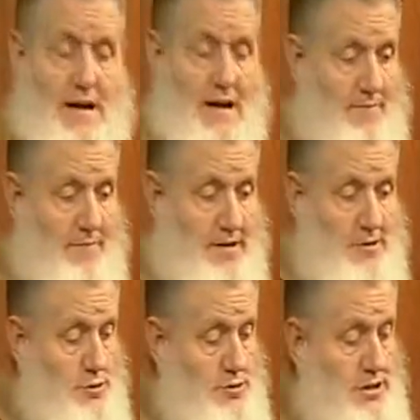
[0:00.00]
In
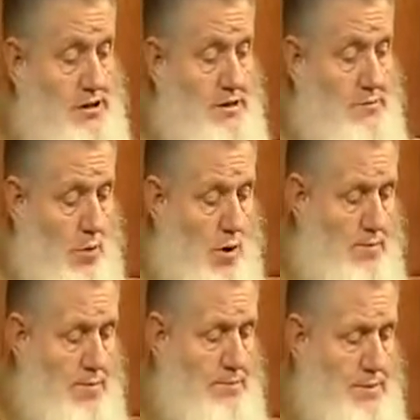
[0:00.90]
fact, you see that
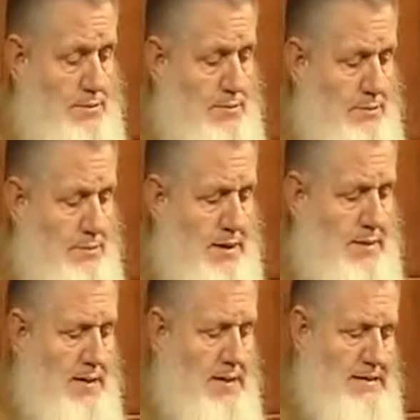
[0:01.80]
Muhammad, peace be upon
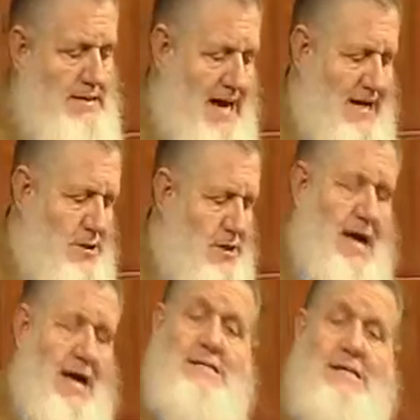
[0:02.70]
him, is
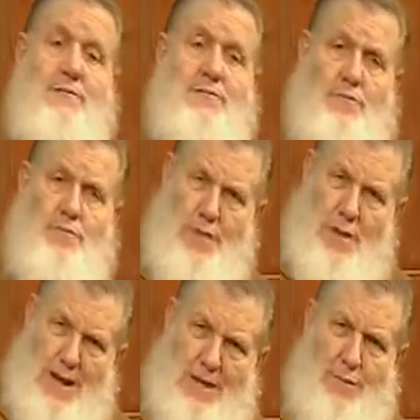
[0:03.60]
actually asking
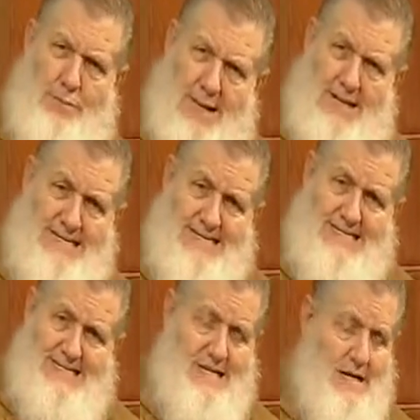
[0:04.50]
about the
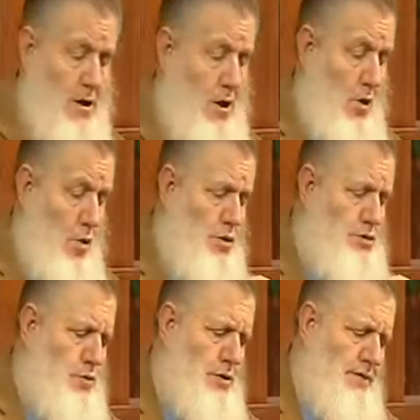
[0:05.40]
blessings
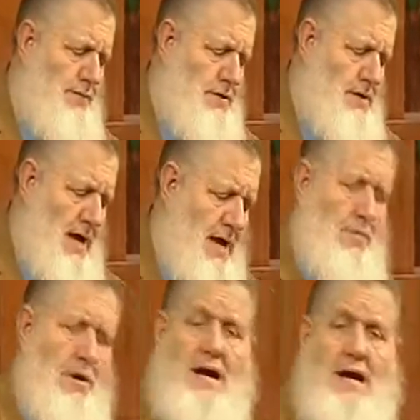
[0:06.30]
which were given to
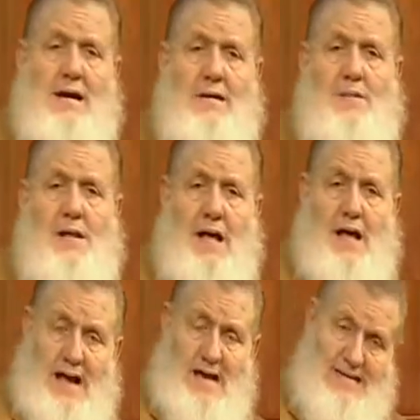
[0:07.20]
Abraham
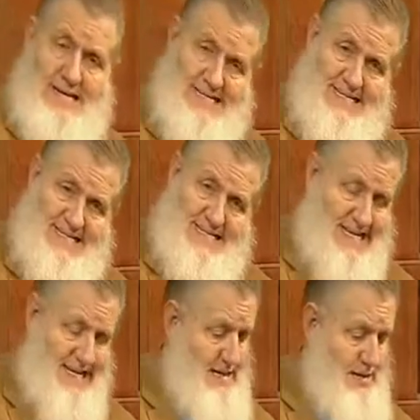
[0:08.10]
and his
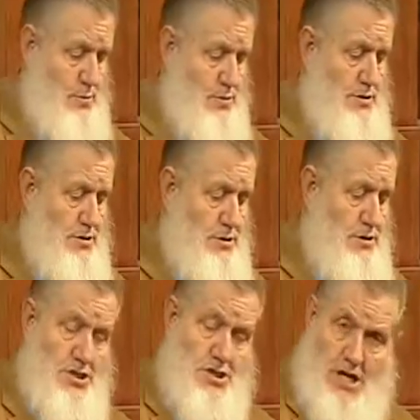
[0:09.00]
descendants, which
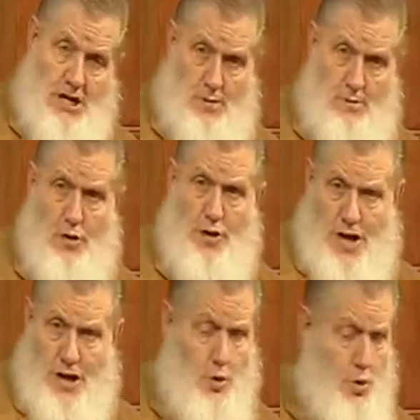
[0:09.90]
is Jacob or
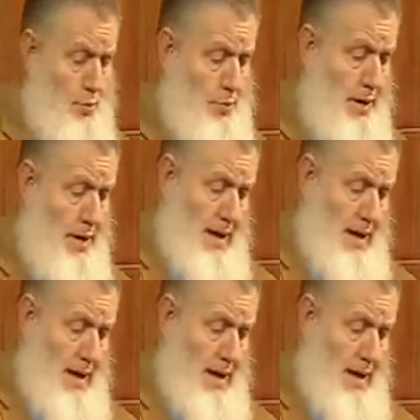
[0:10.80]
Yaqub,